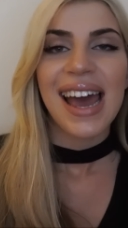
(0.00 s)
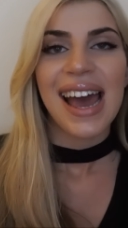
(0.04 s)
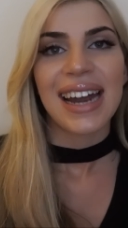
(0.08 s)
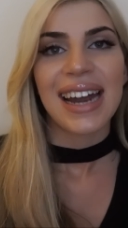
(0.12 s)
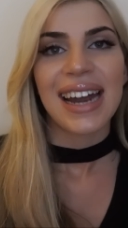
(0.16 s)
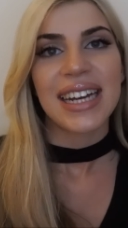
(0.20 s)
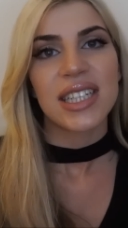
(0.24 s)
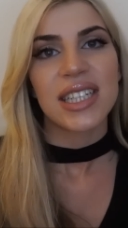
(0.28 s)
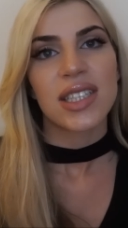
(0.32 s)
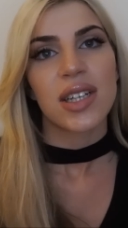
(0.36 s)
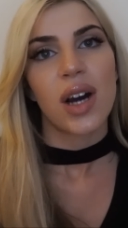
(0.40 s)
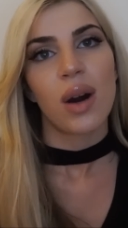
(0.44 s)

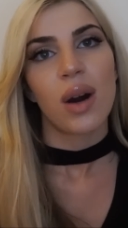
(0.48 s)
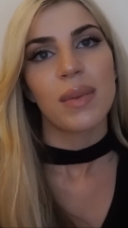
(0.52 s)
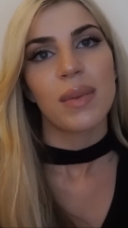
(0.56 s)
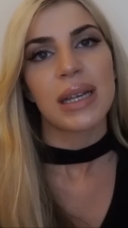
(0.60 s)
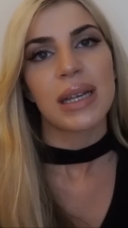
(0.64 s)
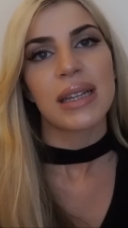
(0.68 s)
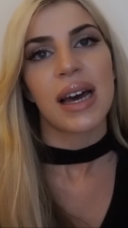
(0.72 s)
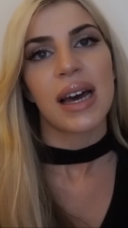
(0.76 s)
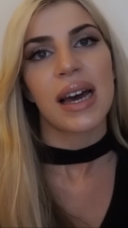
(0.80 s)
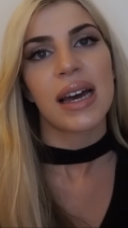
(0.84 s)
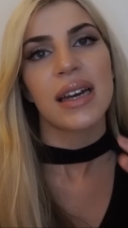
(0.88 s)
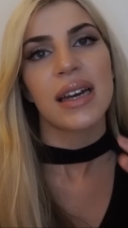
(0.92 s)
And he told
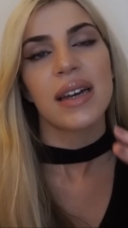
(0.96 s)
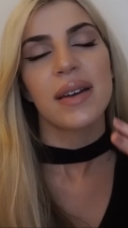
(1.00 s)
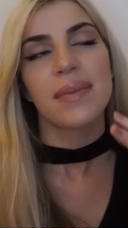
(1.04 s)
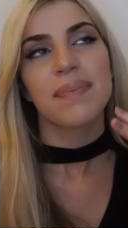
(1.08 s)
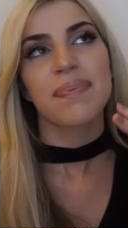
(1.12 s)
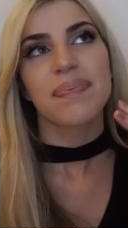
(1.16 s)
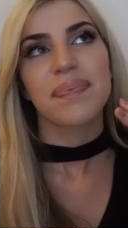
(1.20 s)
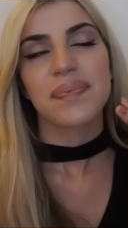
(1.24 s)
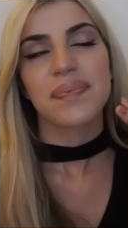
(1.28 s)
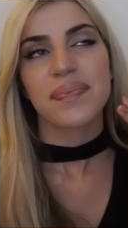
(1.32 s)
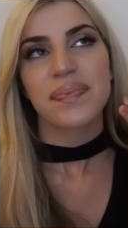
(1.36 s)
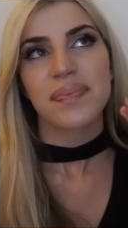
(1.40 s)
me that
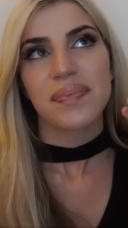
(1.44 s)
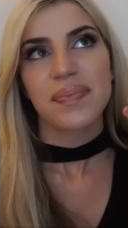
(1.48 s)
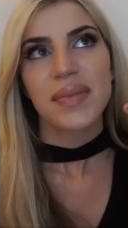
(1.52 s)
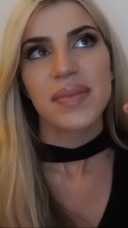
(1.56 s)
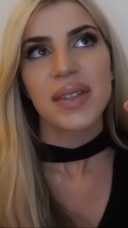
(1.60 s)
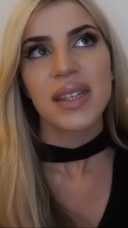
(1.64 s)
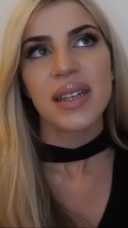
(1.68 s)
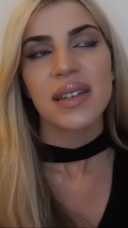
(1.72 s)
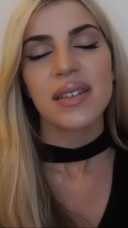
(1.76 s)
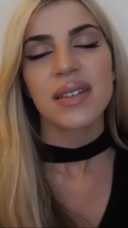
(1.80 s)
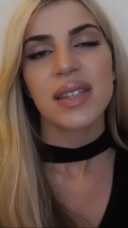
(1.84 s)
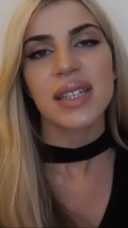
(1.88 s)

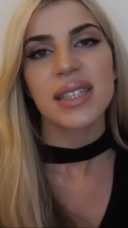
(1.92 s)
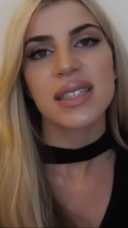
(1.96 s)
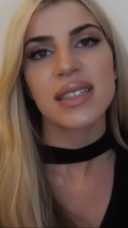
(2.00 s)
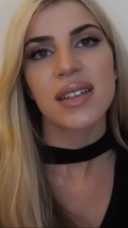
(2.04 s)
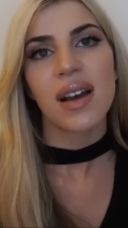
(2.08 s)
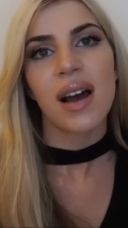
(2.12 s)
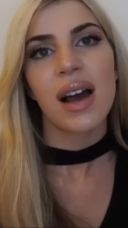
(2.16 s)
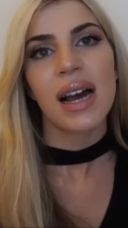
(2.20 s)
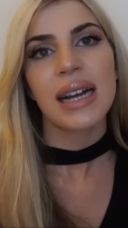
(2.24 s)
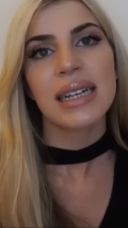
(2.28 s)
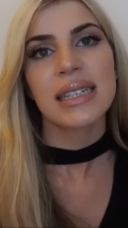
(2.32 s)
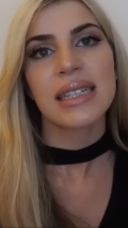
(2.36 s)
the
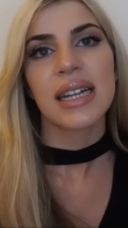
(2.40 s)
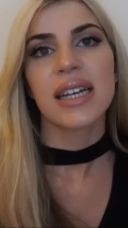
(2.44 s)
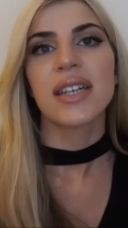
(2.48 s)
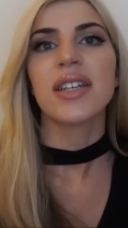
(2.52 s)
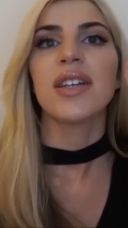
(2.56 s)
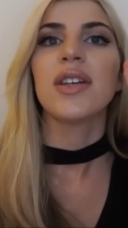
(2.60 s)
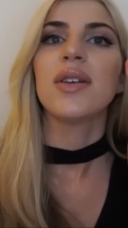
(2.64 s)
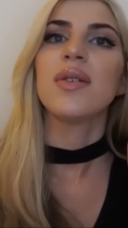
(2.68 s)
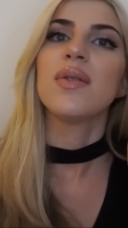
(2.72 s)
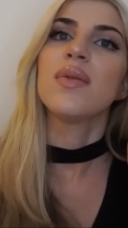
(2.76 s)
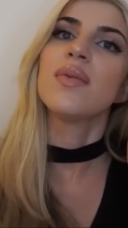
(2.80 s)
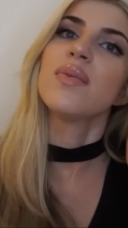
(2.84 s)
side that
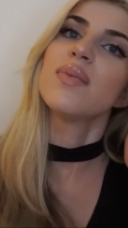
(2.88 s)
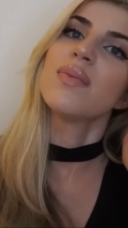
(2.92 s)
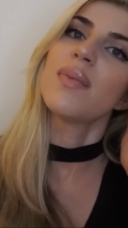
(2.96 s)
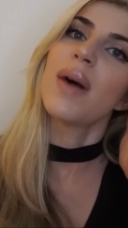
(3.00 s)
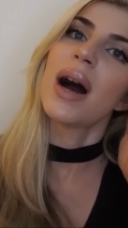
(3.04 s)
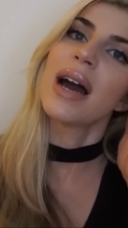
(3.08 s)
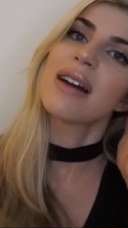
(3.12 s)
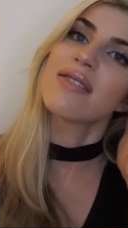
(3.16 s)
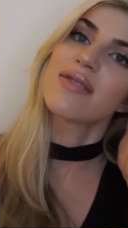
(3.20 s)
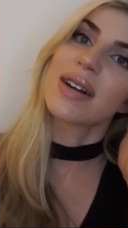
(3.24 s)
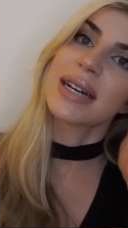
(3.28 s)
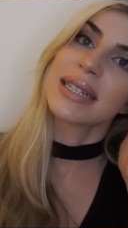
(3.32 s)
you
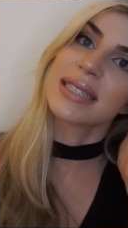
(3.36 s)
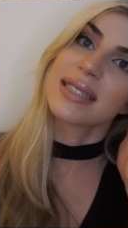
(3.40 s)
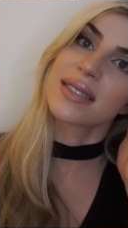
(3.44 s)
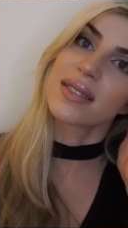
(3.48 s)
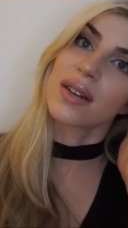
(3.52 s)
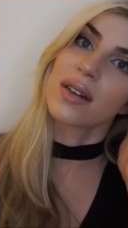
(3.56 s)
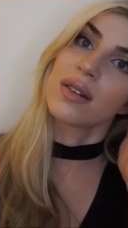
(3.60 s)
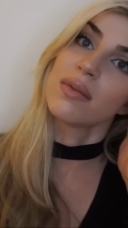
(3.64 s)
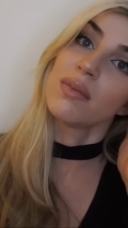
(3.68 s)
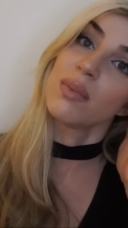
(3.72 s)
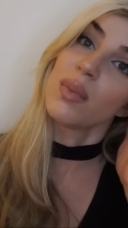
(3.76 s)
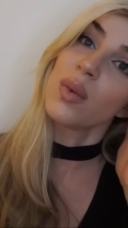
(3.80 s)
might rest
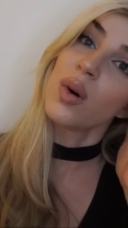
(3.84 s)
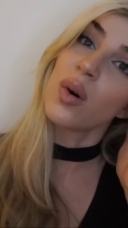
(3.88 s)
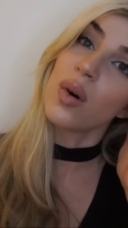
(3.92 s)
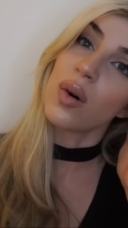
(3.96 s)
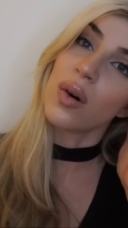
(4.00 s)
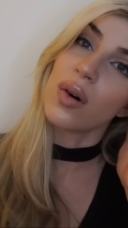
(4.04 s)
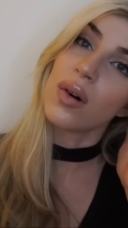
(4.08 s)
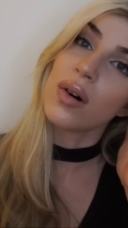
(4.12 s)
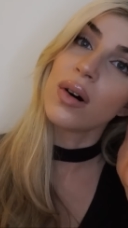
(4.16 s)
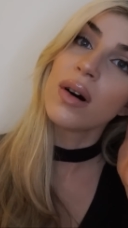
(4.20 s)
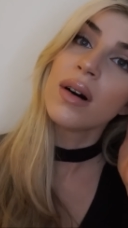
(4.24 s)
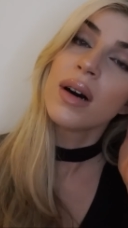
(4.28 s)
on
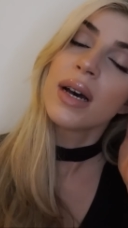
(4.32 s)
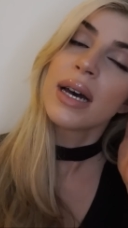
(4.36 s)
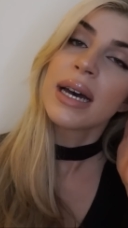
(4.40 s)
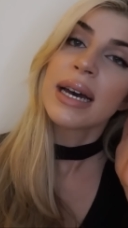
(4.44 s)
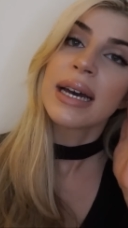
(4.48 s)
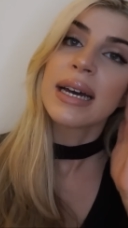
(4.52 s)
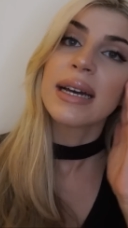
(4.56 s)
more